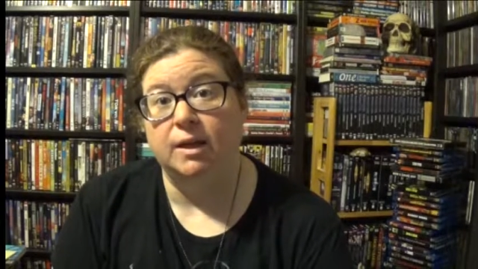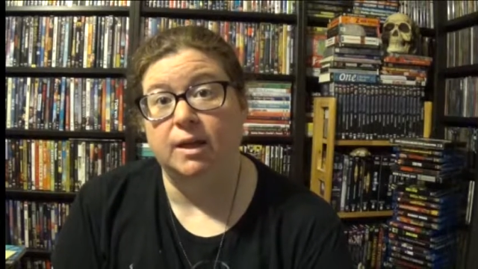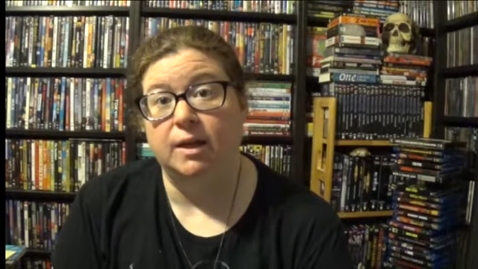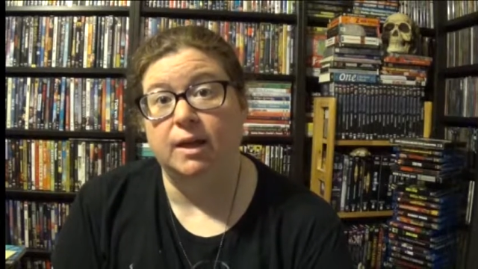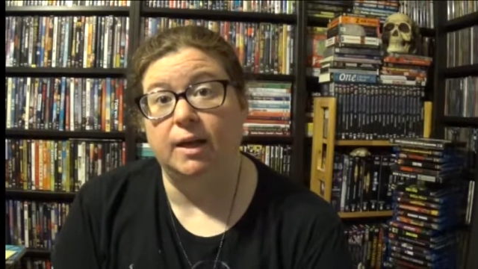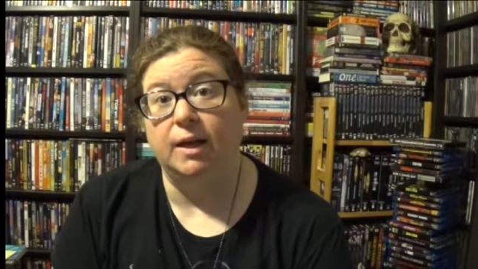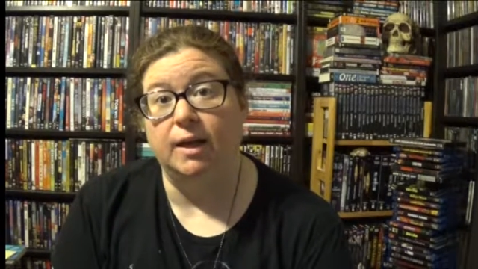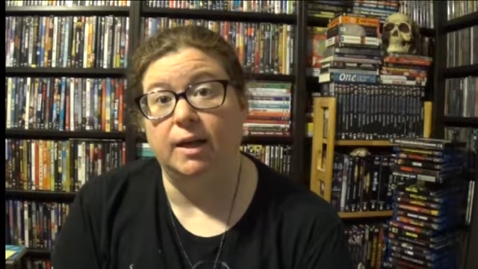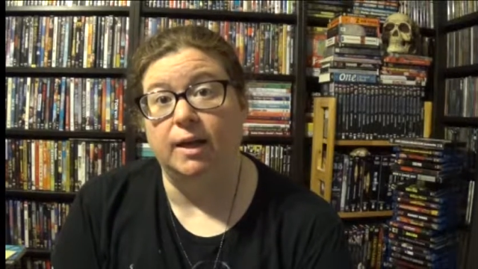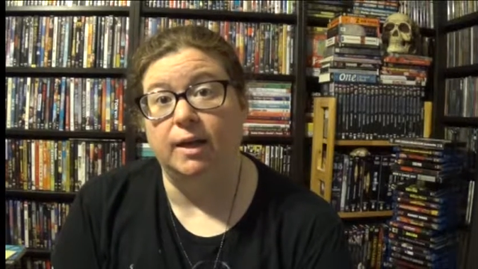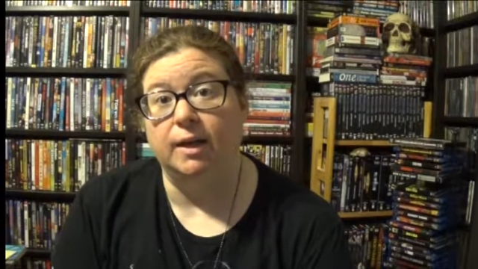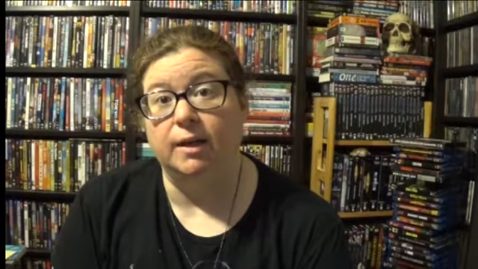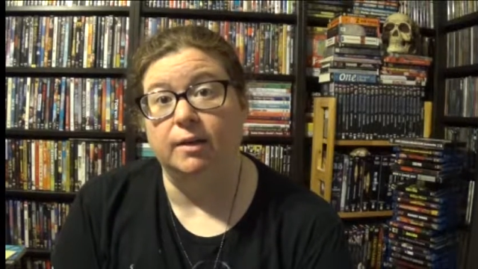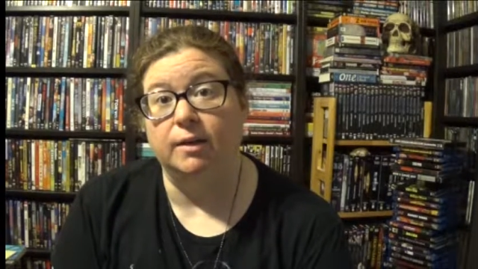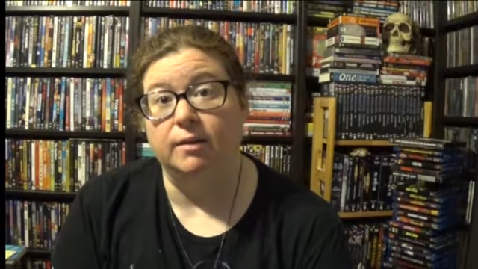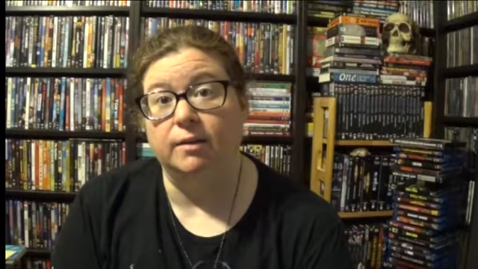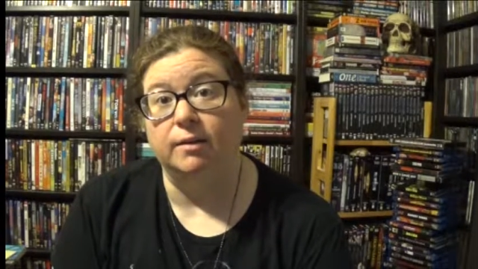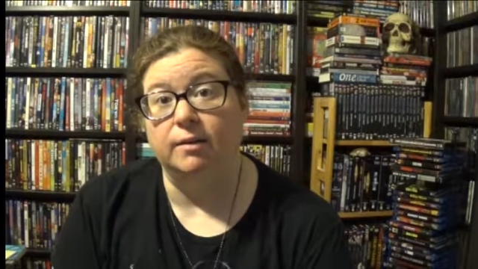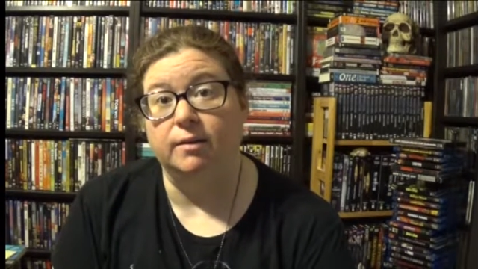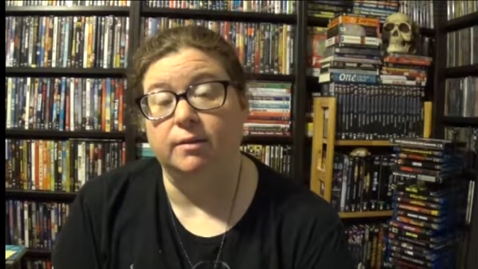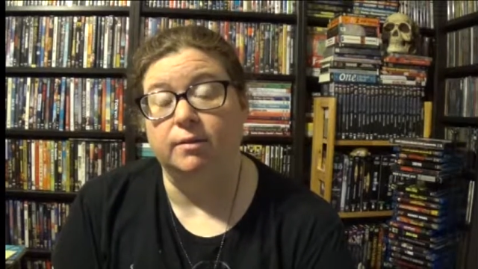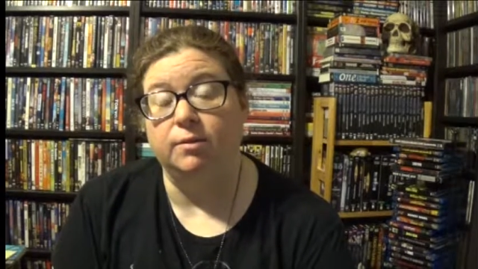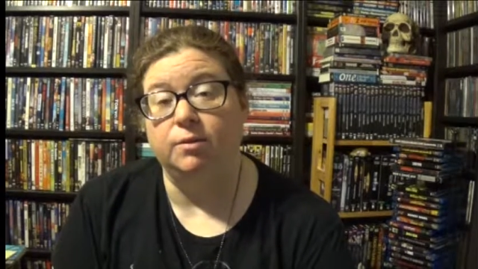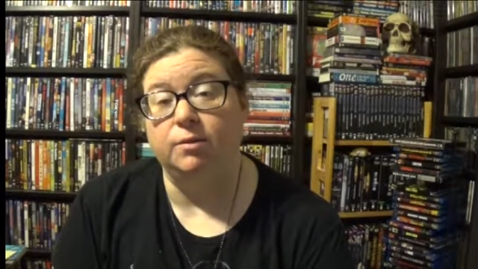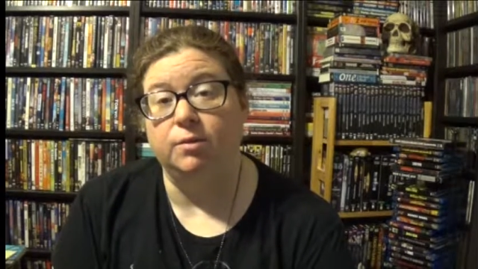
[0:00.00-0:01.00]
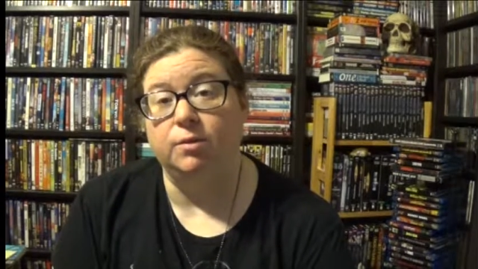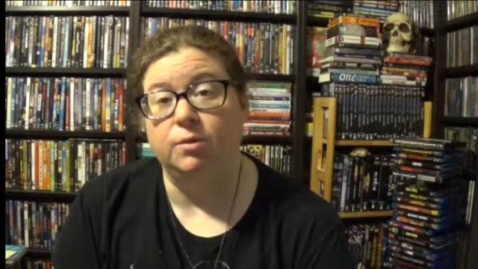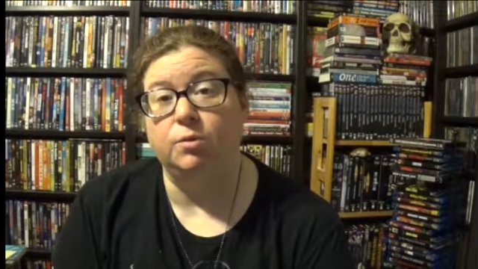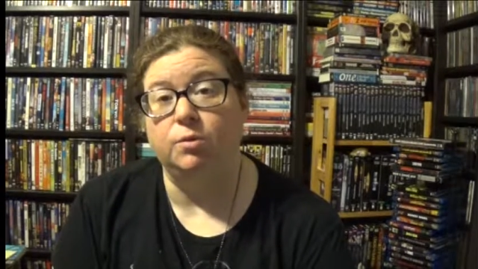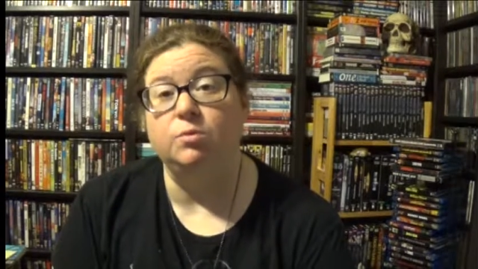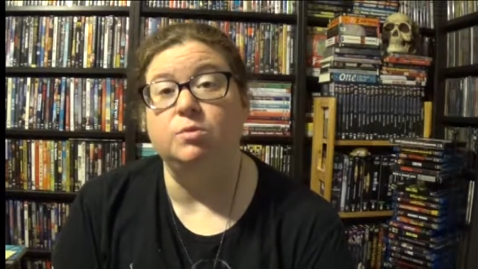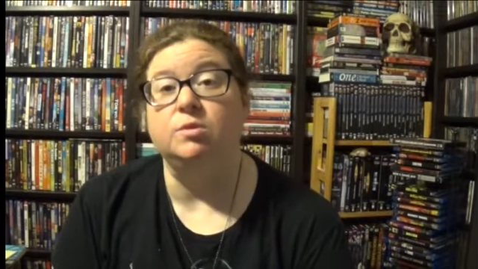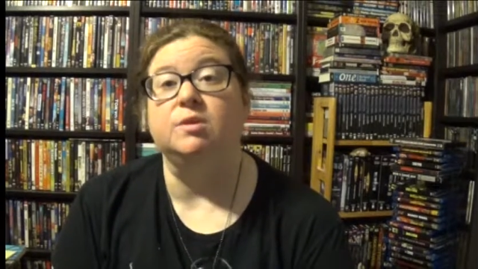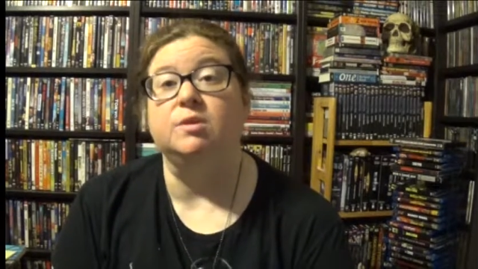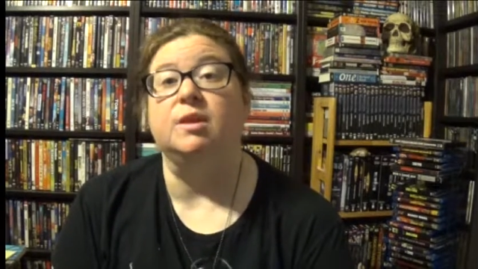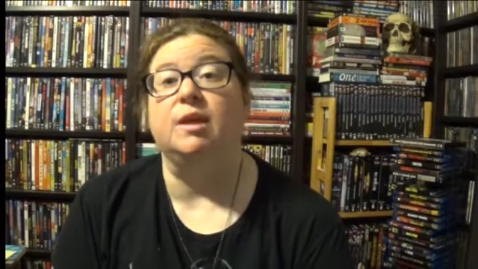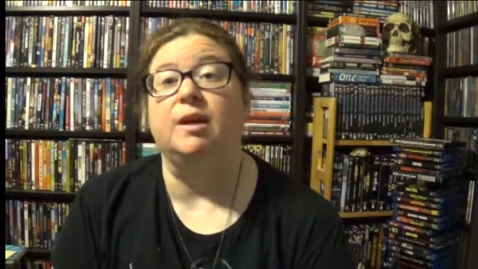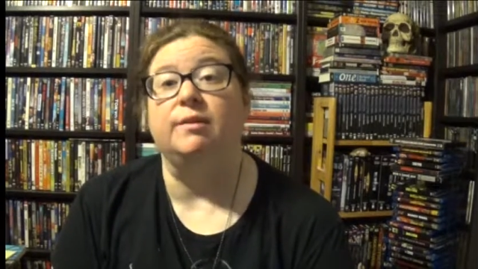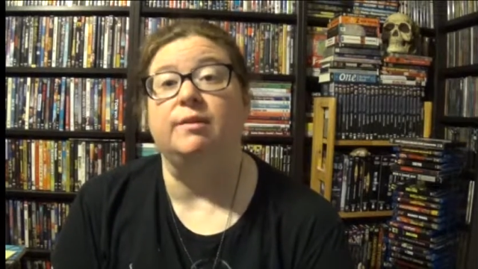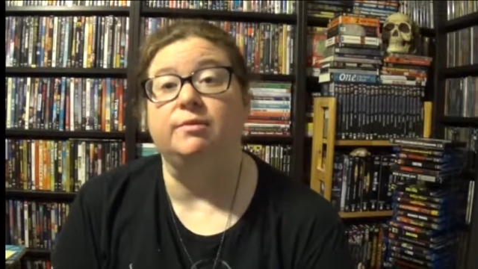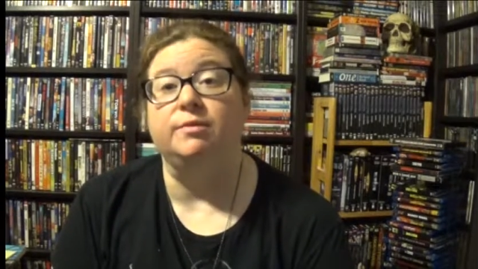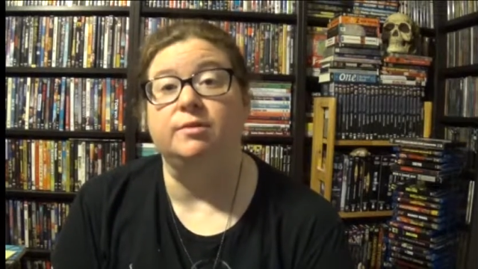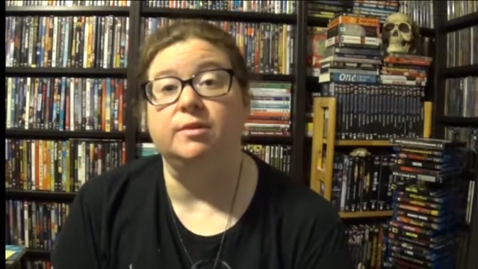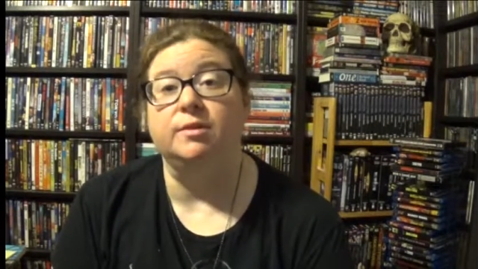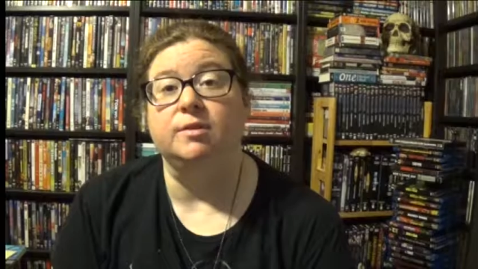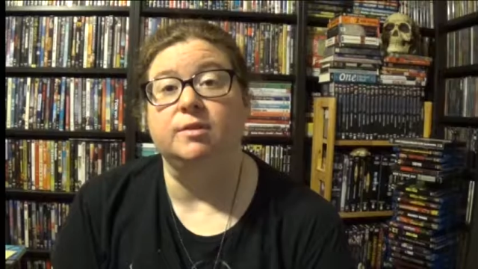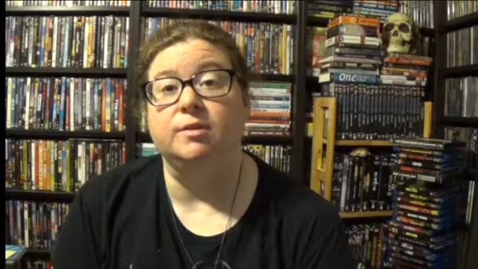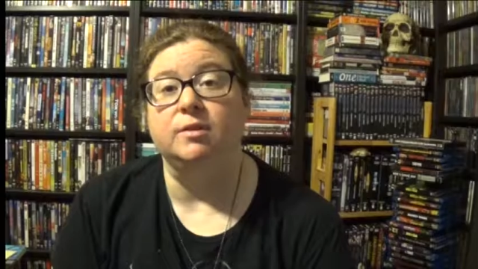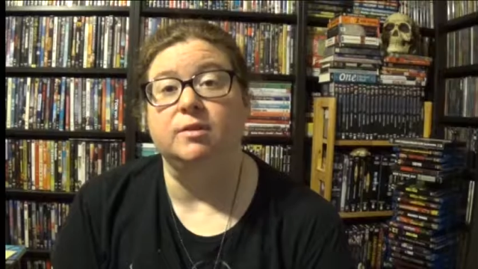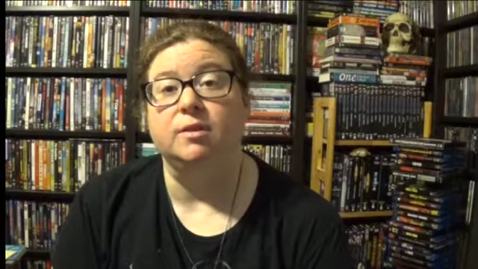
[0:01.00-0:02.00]
And who's
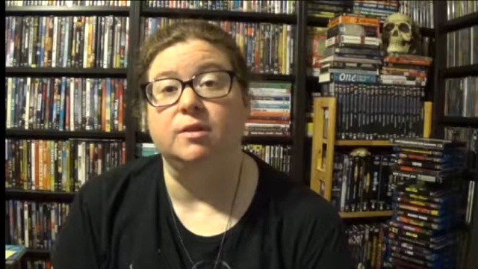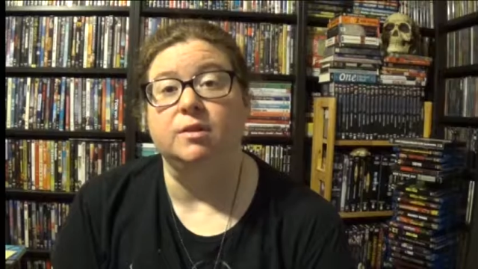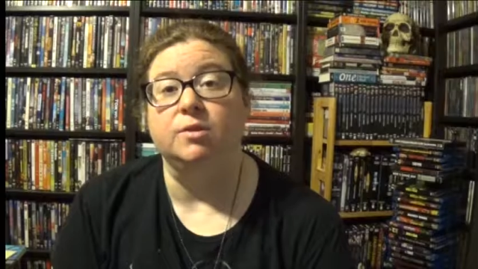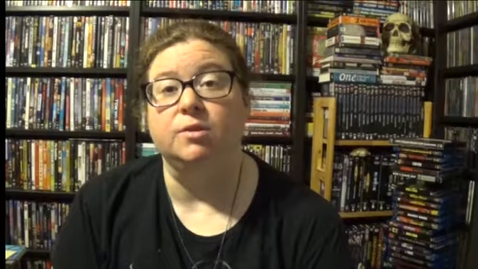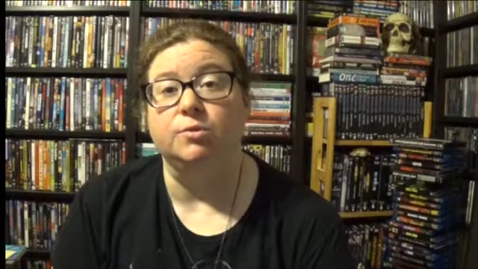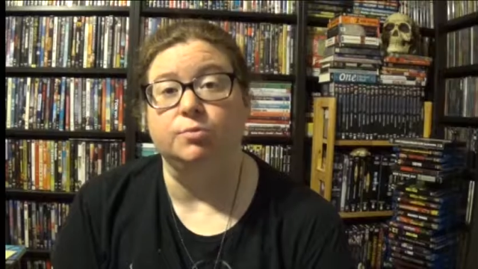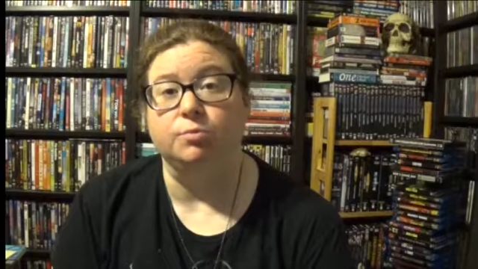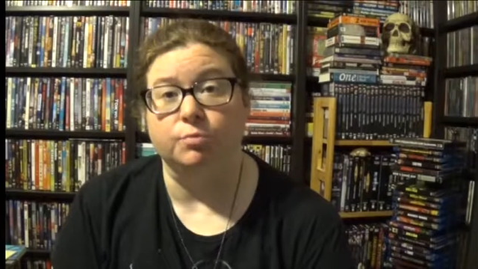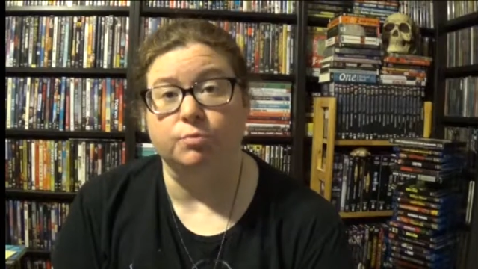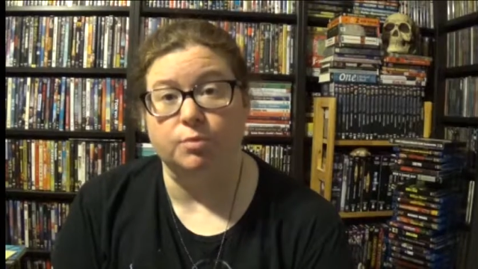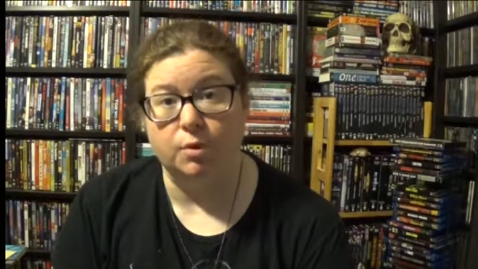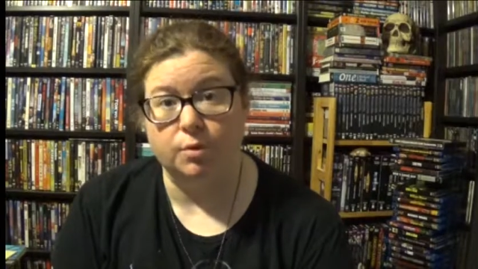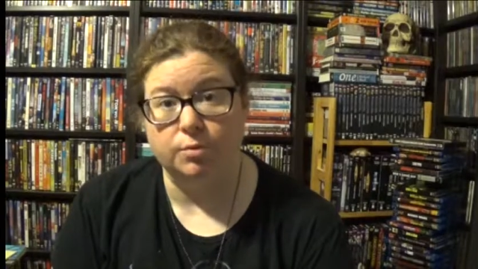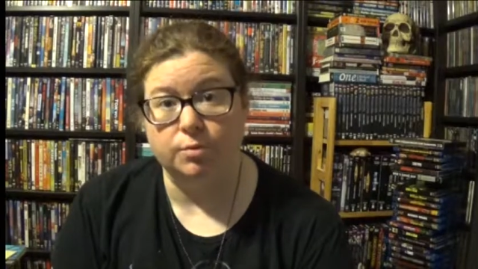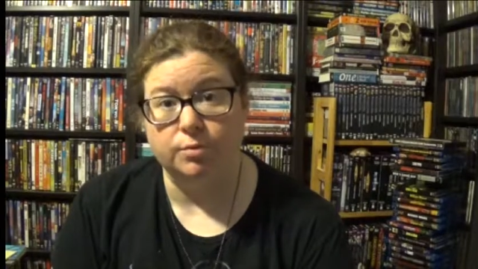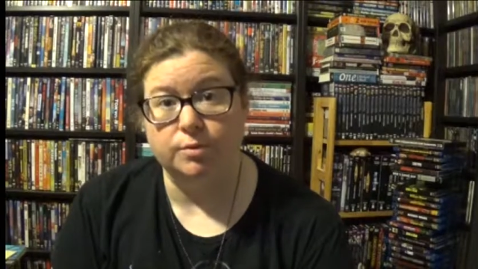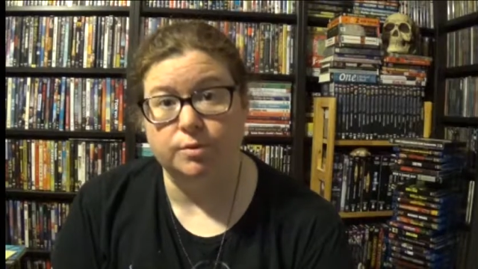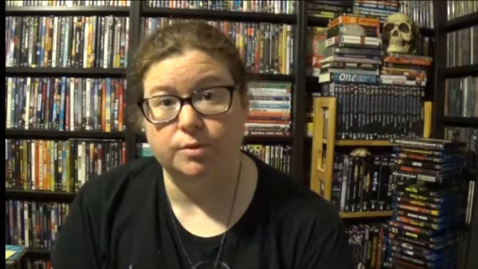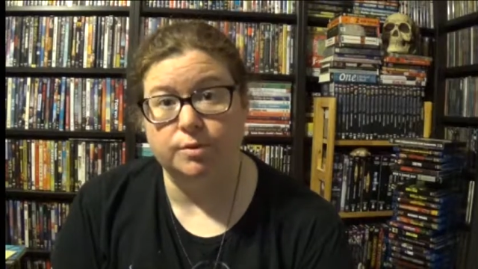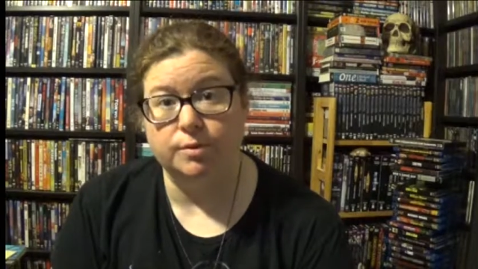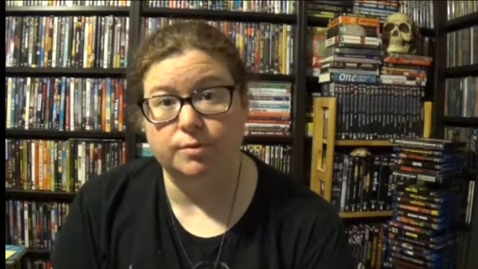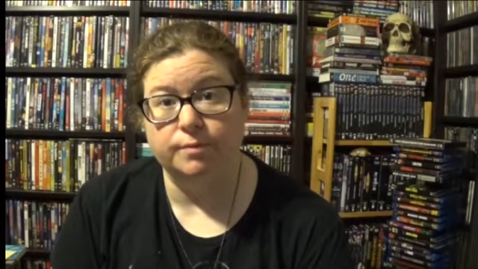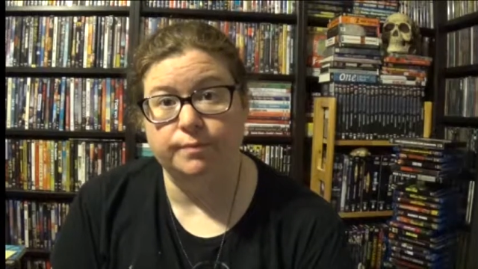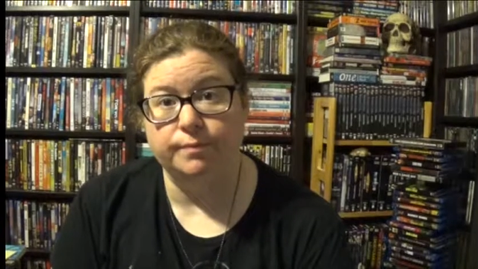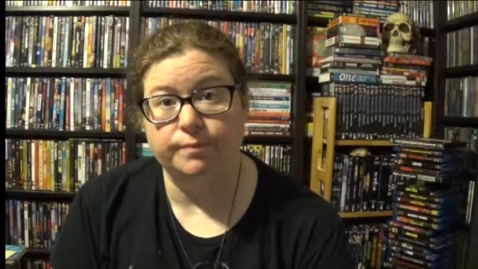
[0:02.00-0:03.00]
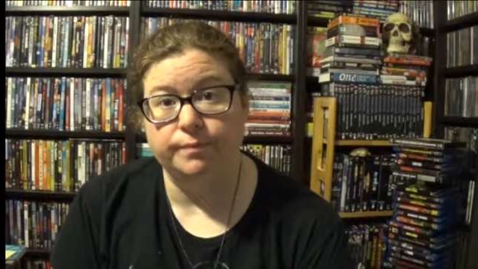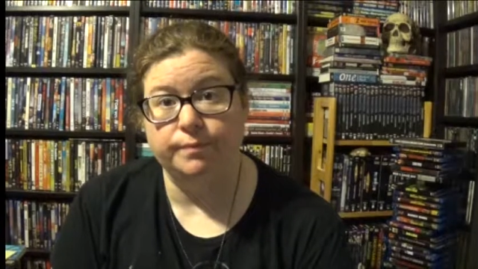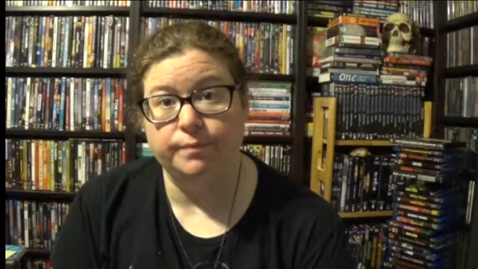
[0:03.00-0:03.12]
left is Rhodes.